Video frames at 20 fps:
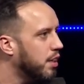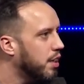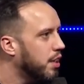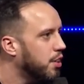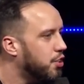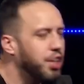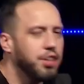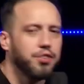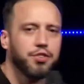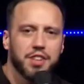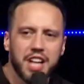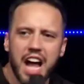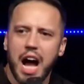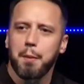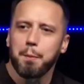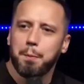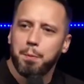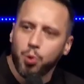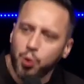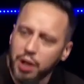She's
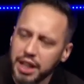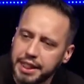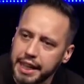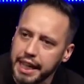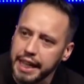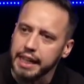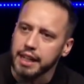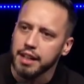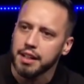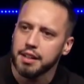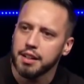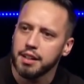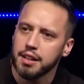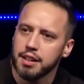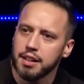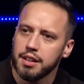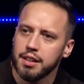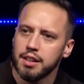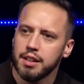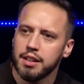not breathing.
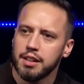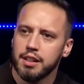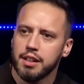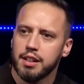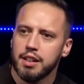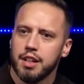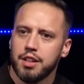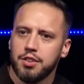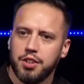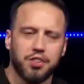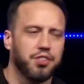She